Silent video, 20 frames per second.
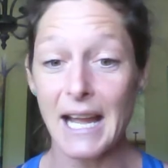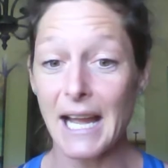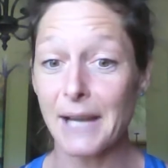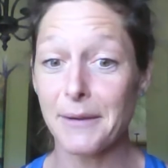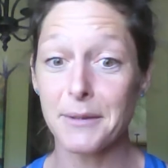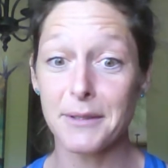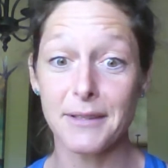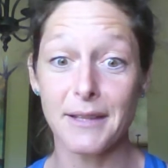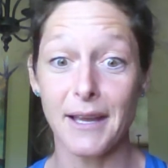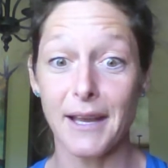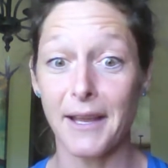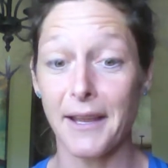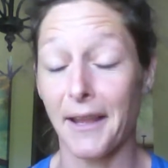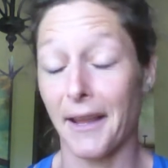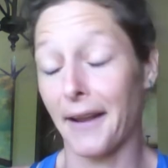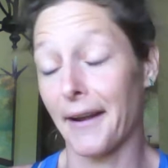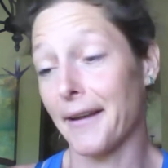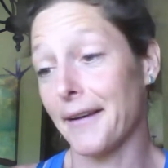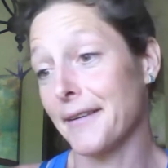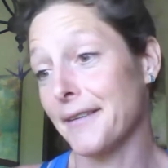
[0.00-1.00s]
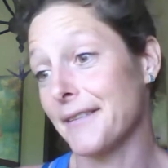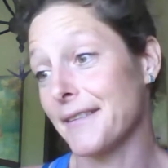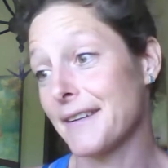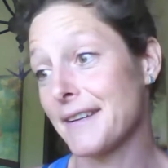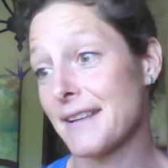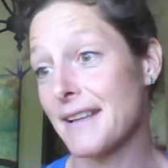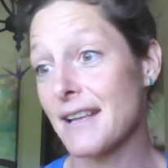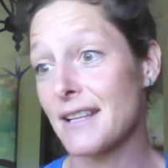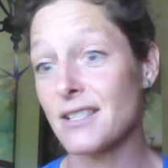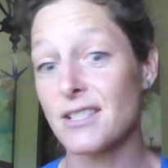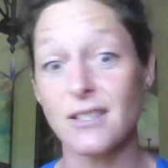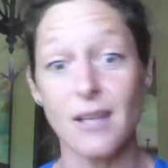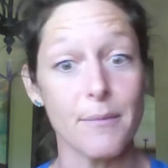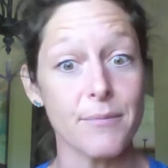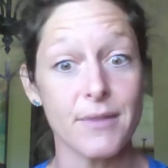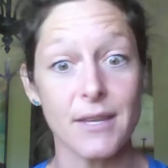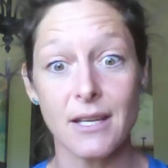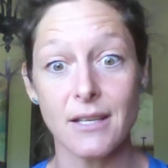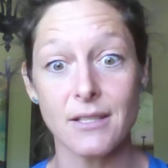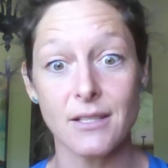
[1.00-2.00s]
I was, you know, it's
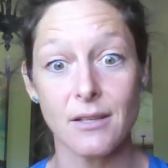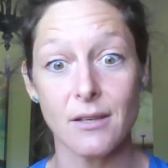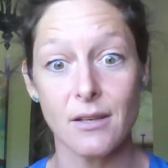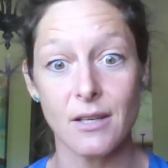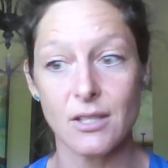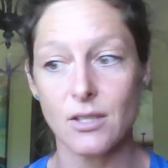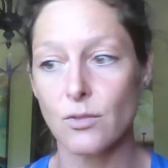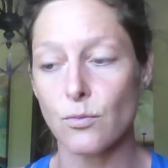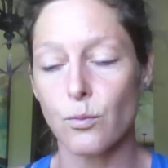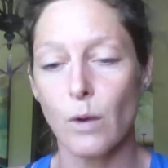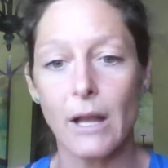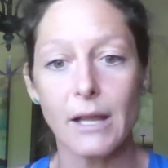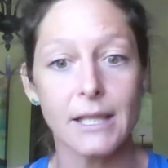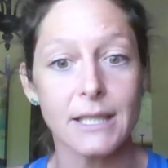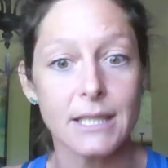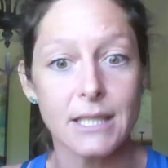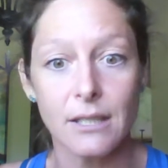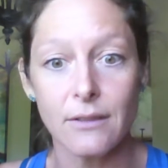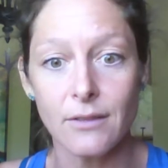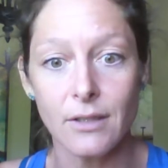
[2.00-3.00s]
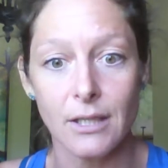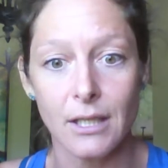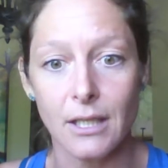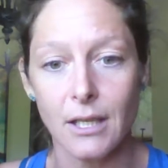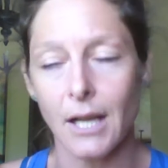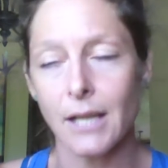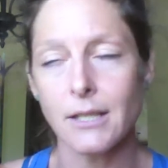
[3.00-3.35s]
something to, it's relativity.